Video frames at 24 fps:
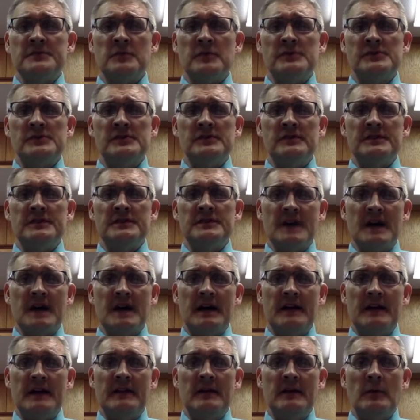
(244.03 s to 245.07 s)
once you
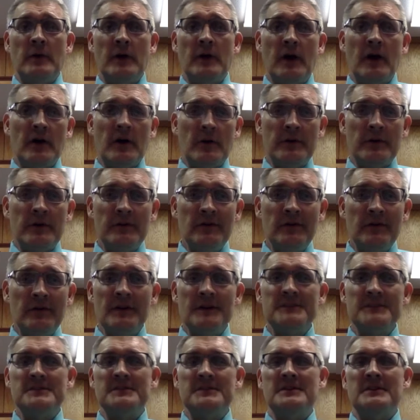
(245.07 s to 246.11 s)
decide that we are going to do
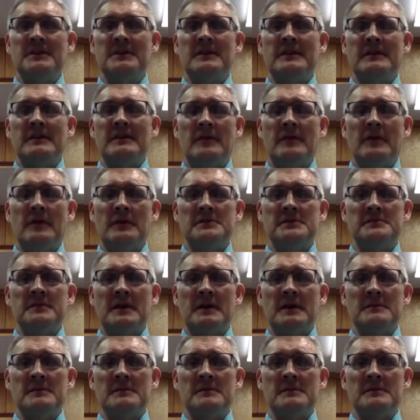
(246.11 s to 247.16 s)
this, then the focus
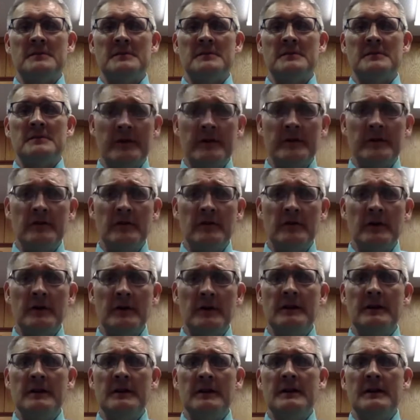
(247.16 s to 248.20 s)
becomes how are we going to
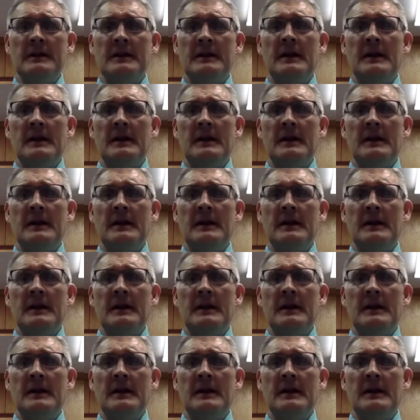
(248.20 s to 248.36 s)
do it,